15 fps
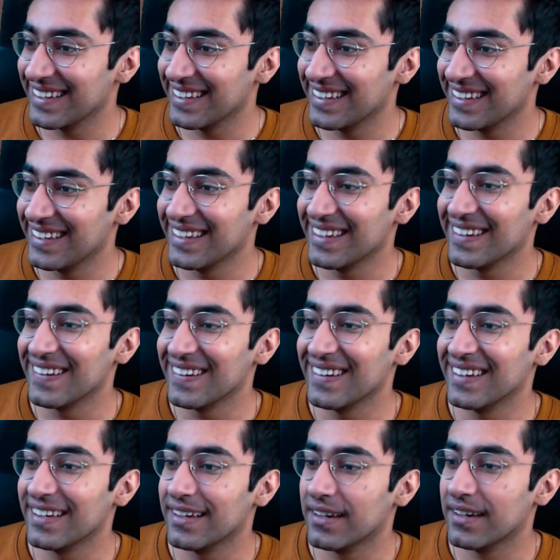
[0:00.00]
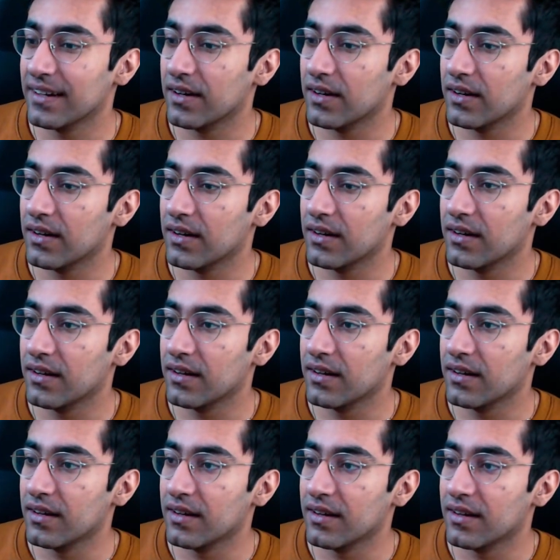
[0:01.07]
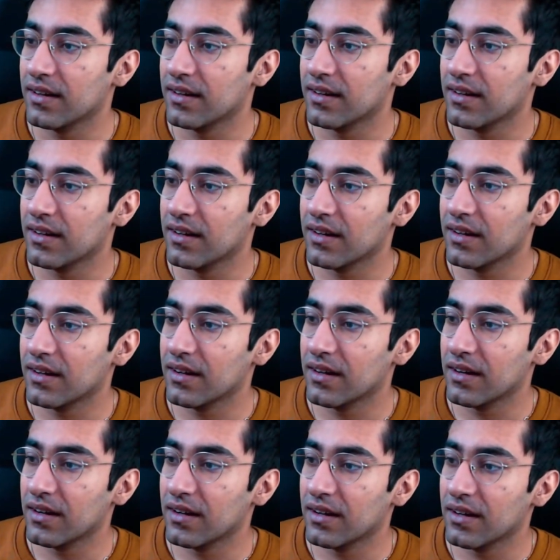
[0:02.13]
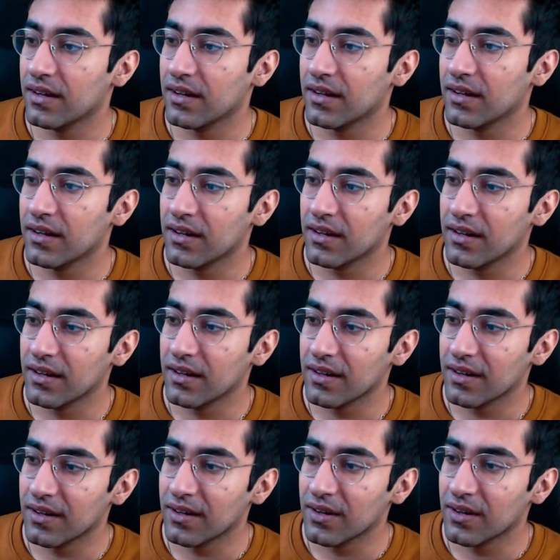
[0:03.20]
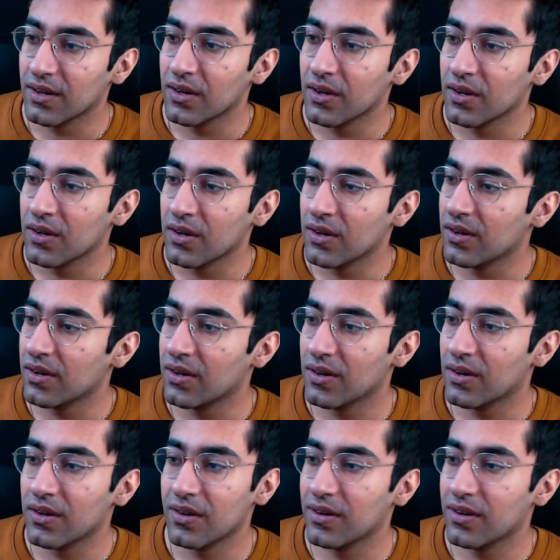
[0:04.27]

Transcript: (silence)